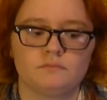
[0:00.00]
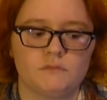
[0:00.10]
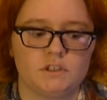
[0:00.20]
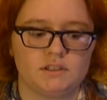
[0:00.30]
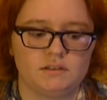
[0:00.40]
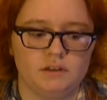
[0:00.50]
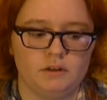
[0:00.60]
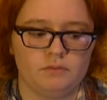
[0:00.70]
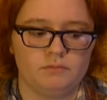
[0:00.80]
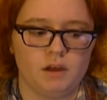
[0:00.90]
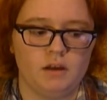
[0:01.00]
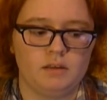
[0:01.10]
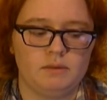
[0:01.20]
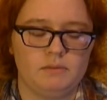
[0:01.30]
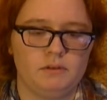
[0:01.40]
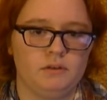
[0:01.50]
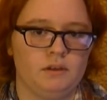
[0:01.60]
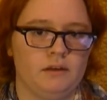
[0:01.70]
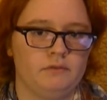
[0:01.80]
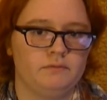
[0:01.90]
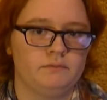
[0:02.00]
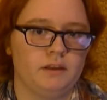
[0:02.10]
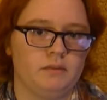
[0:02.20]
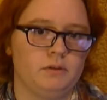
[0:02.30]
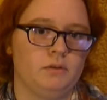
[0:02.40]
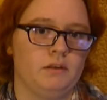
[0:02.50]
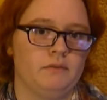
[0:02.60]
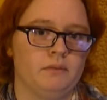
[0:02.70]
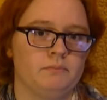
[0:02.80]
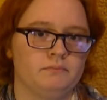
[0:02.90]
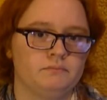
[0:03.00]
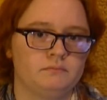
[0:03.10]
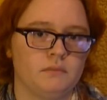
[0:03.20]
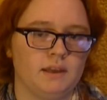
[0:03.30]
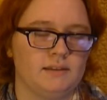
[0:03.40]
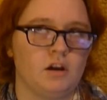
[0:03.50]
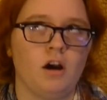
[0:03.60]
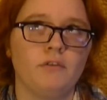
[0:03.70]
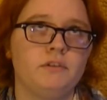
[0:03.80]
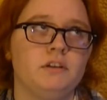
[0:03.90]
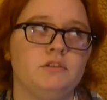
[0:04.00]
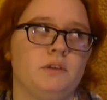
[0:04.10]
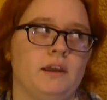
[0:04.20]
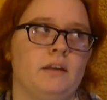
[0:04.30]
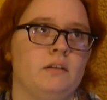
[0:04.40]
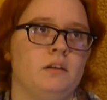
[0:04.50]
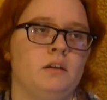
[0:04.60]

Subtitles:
Just, hug the people that you love, tell them that you love them as often as you can.